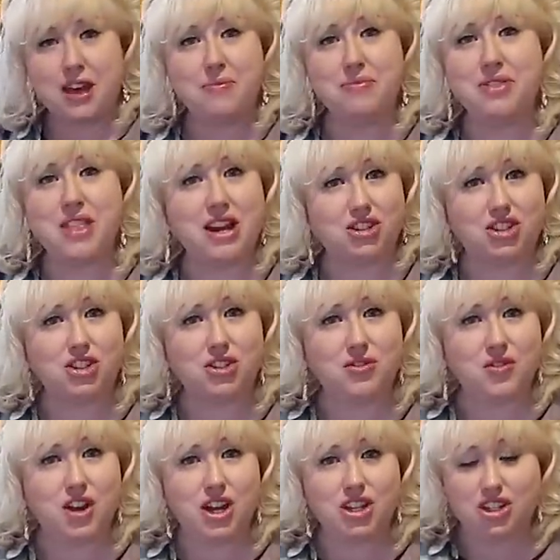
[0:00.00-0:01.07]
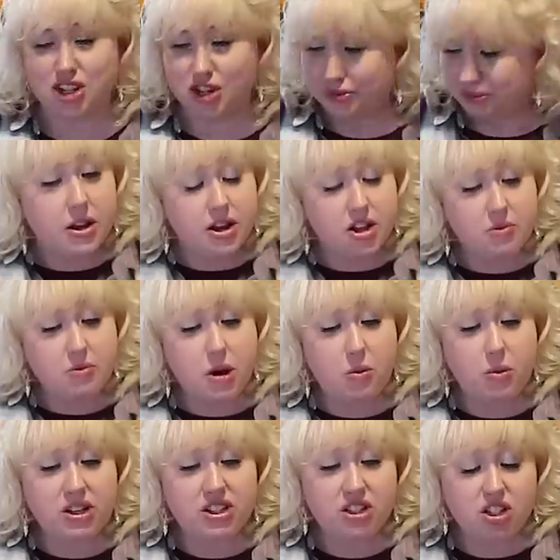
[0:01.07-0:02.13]
and that's just fine too. Another
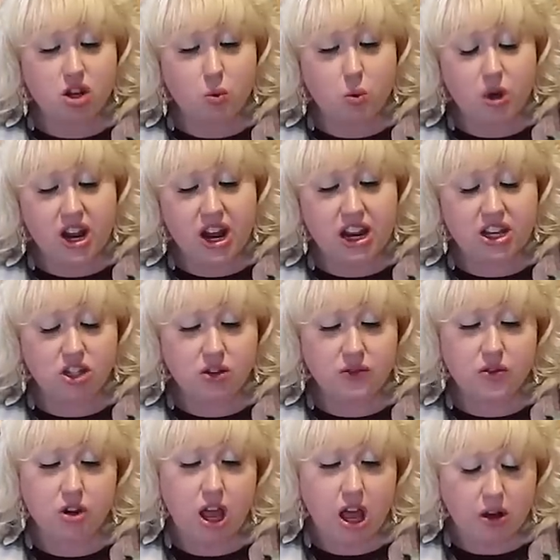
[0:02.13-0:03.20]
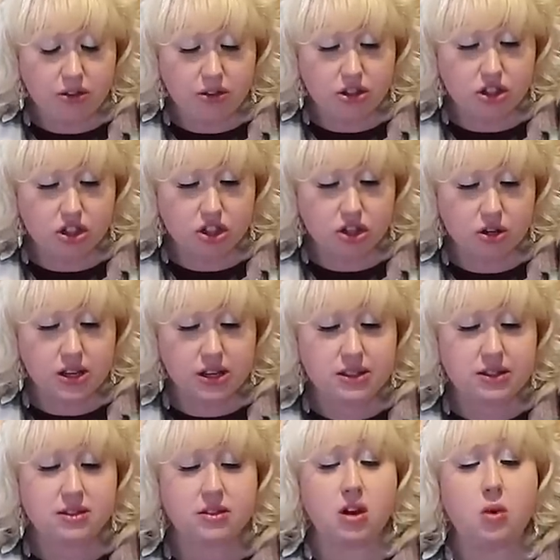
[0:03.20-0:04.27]
mom wants to know what I do for health
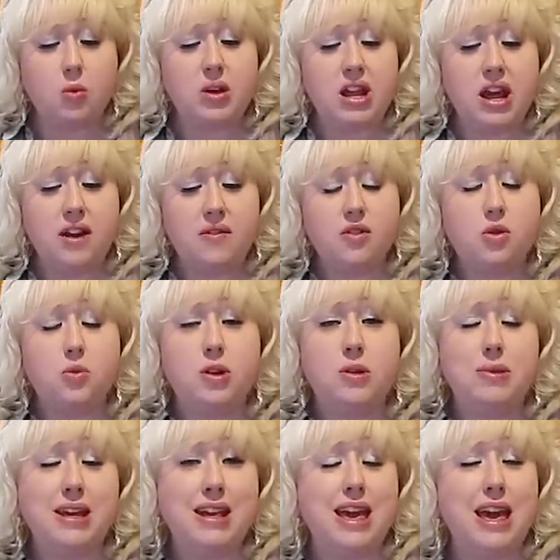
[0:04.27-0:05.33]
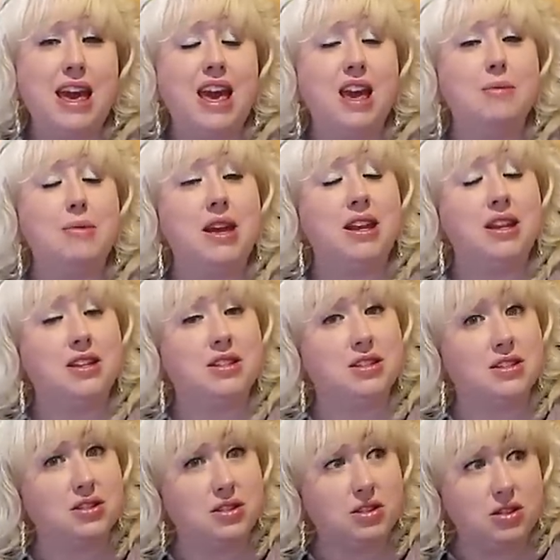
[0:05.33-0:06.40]
insurance. So whenever we became an
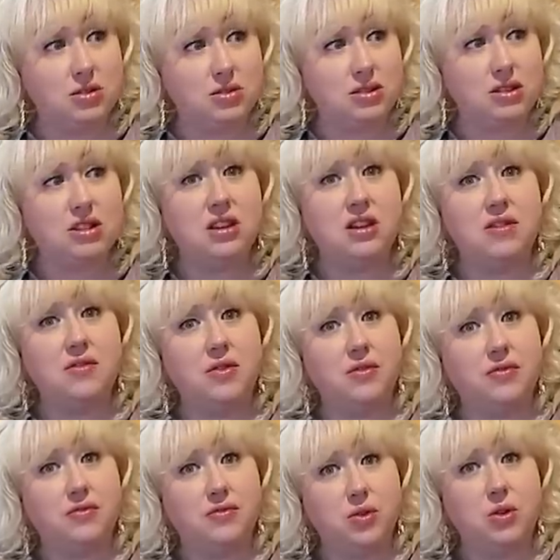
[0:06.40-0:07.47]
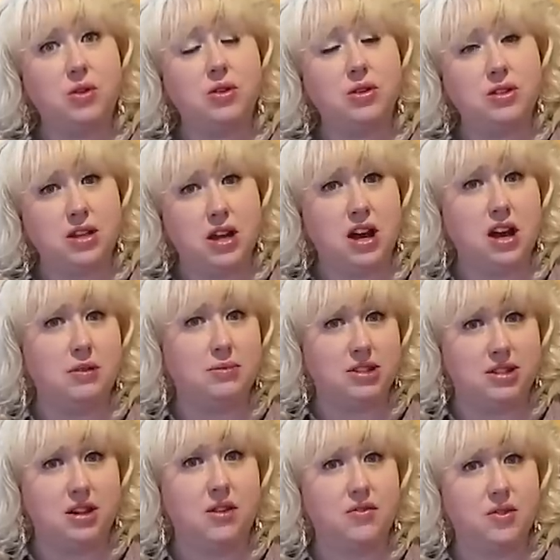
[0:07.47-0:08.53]
exclusive full-time
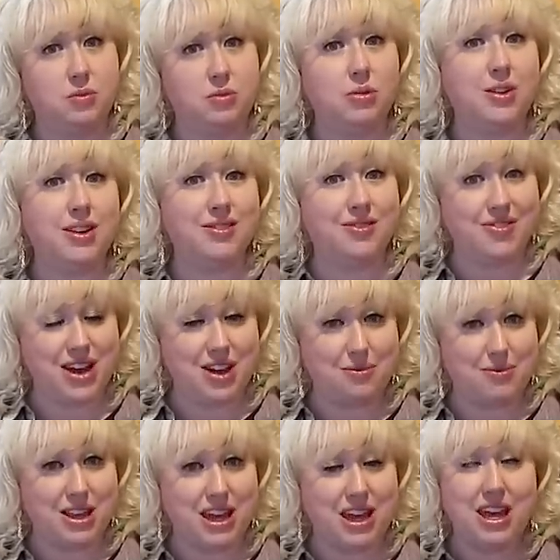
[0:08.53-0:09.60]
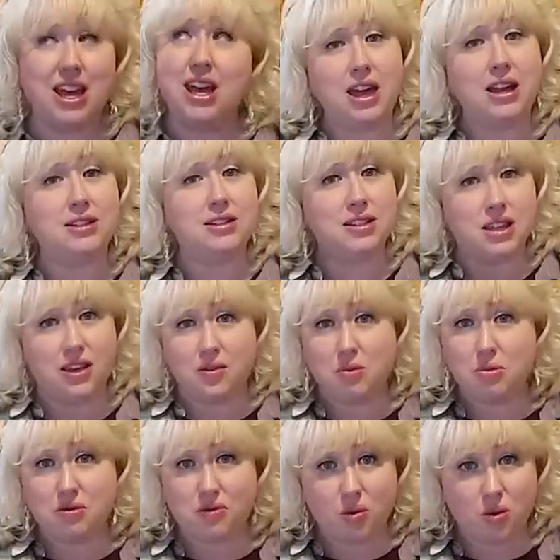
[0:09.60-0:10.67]
self-employed family, yes,
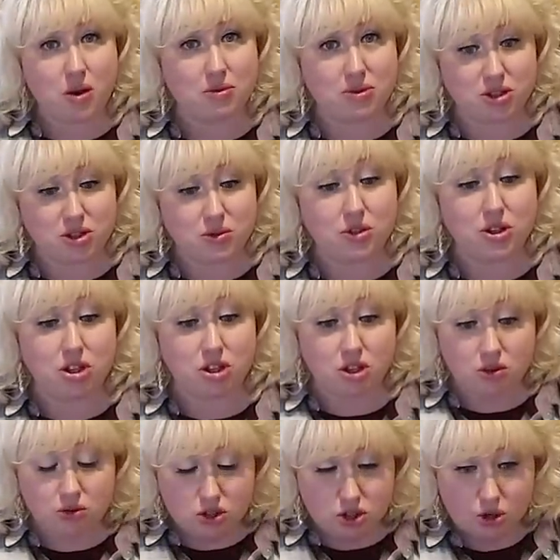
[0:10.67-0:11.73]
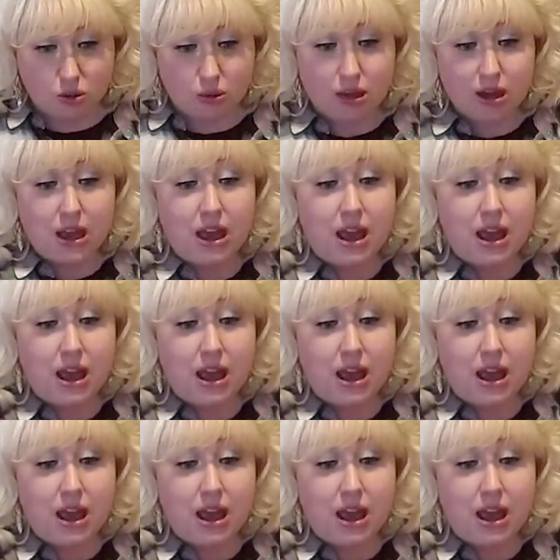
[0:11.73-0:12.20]
even before I was doing YouTube,